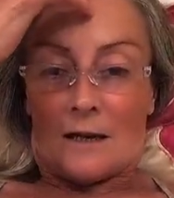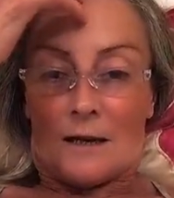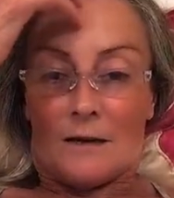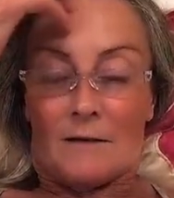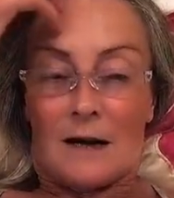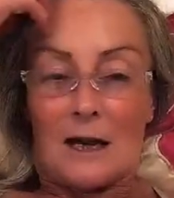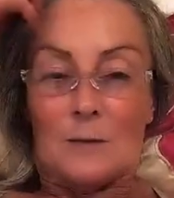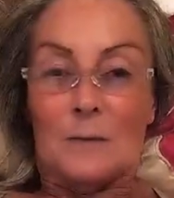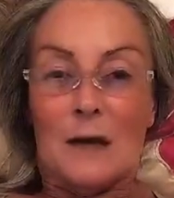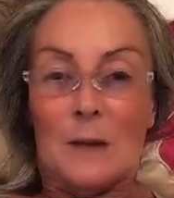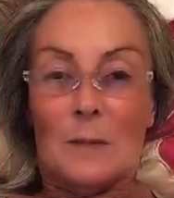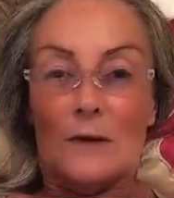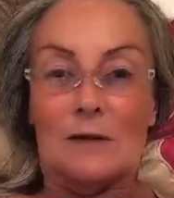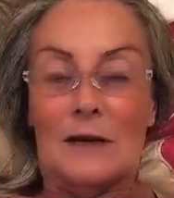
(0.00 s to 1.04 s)
Alright,
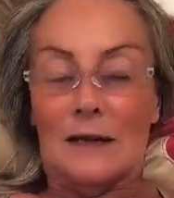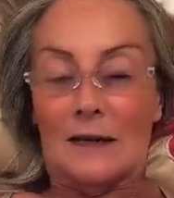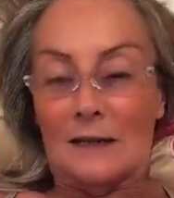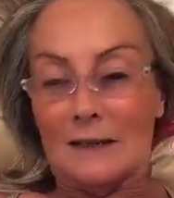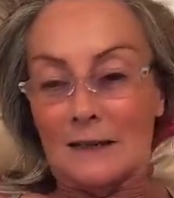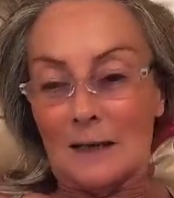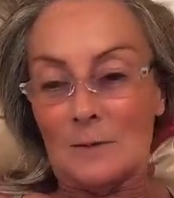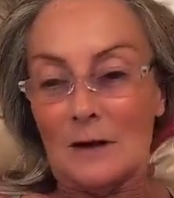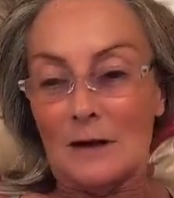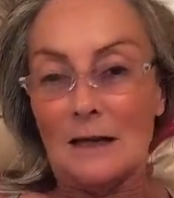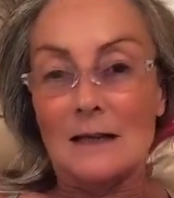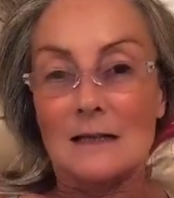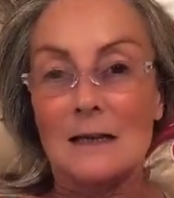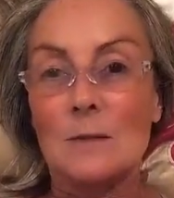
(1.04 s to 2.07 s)
peoples. I'm
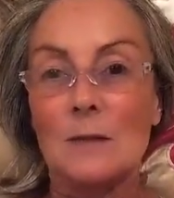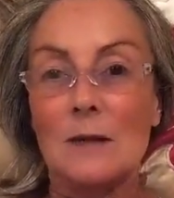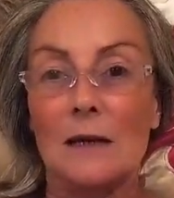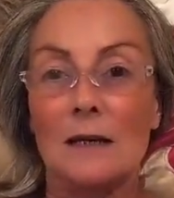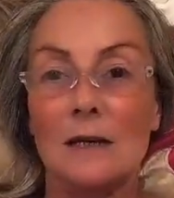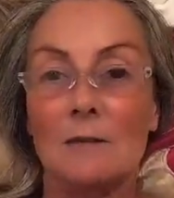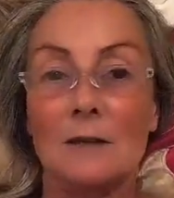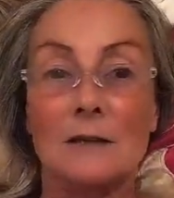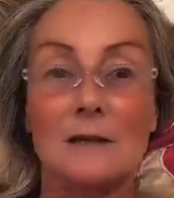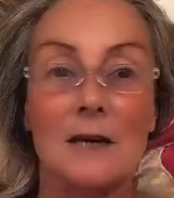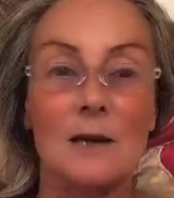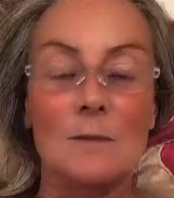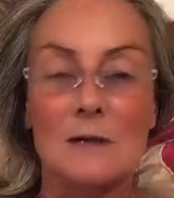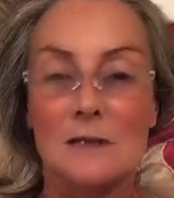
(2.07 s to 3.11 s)
getting sleepy. I don't know what the
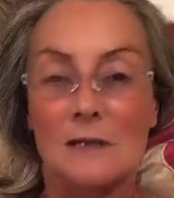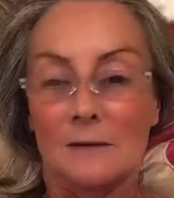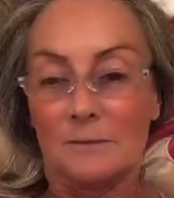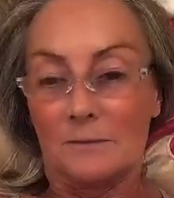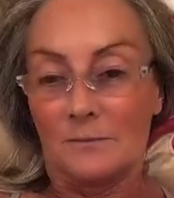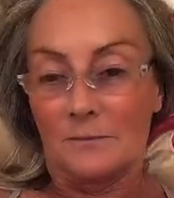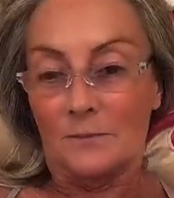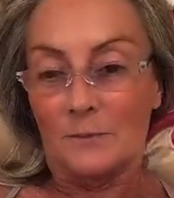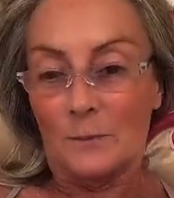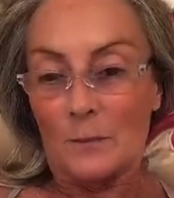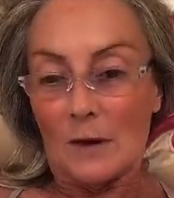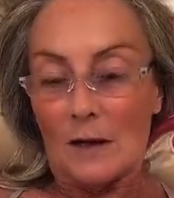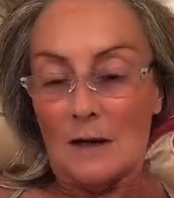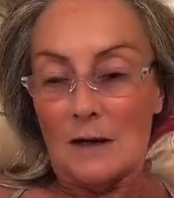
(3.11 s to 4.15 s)
time is.
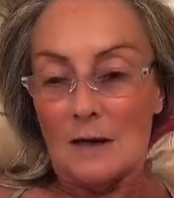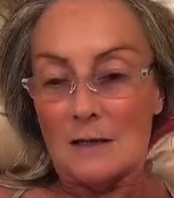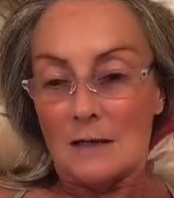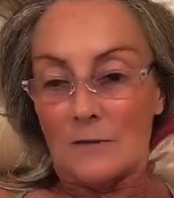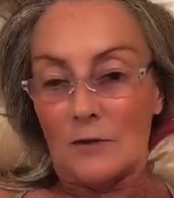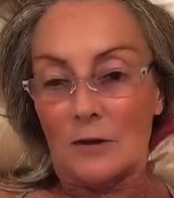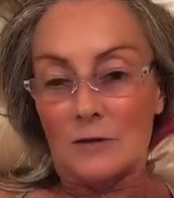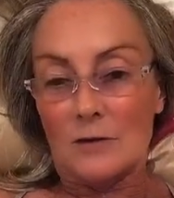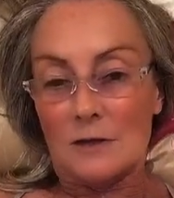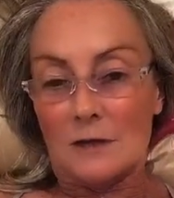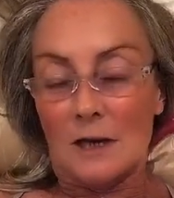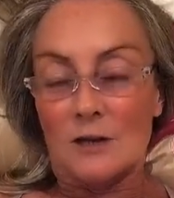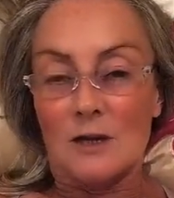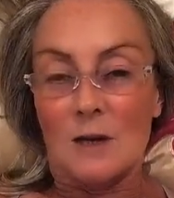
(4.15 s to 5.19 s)
So I thought I'll
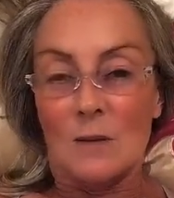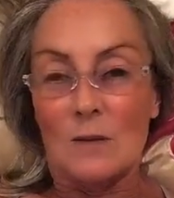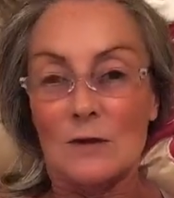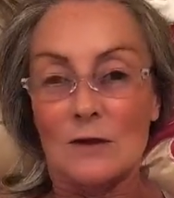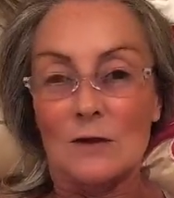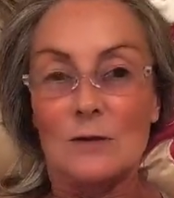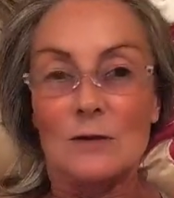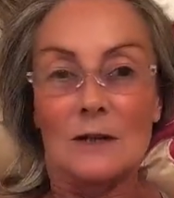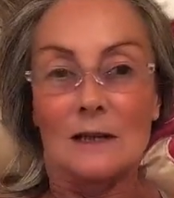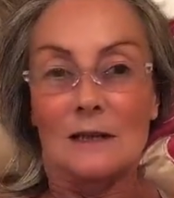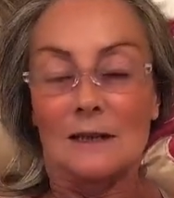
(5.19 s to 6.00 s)
just catch up with you.